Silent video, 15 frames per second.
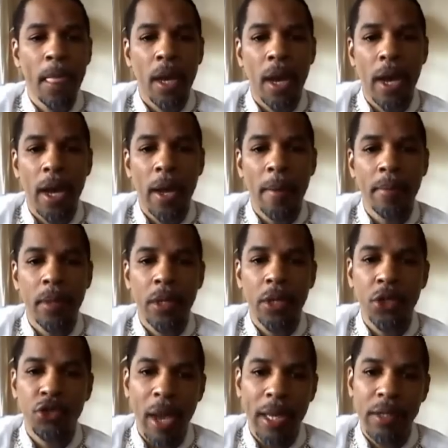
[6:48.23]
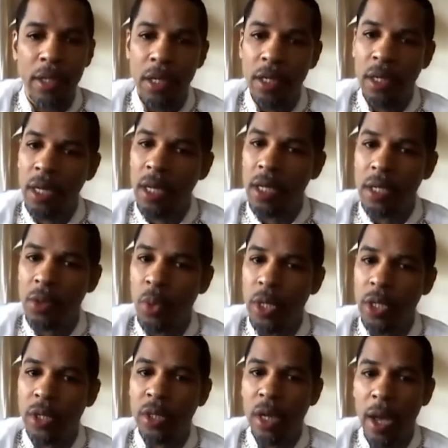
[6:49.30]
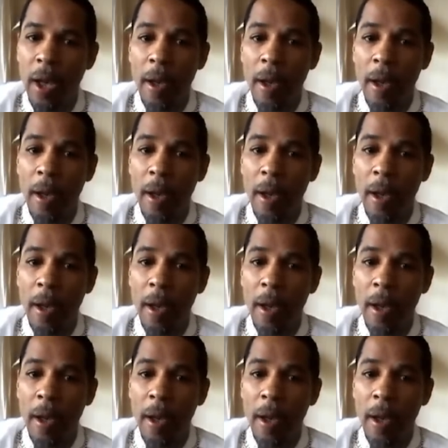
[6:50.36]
contracts a disease which